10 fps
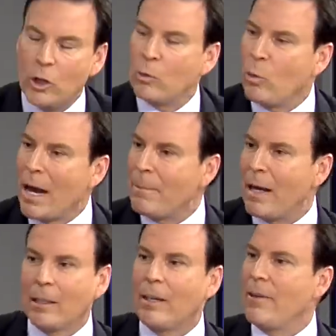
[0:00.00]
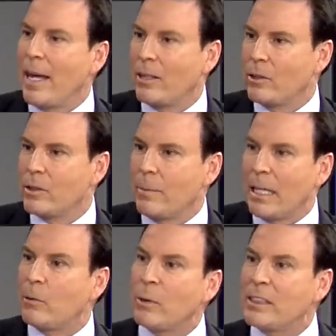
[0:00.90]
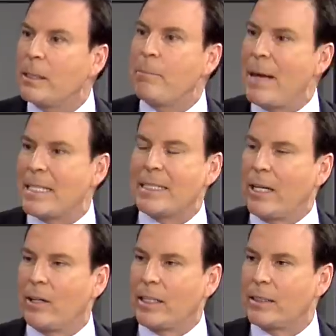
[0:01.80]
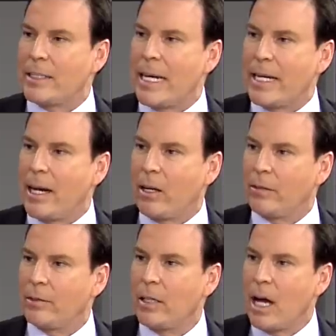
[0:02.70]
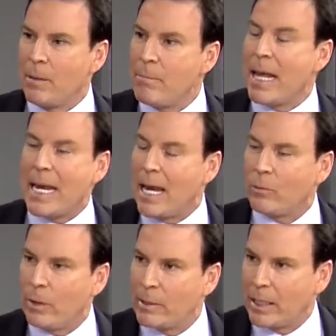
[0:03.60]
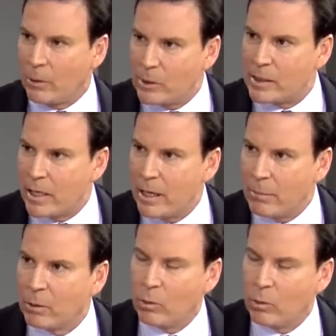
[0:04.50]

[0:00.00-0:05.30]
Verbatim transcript: could wipe out love handles. I mean, like, what's oh. the best area to take care of on men and women? Like, what's the number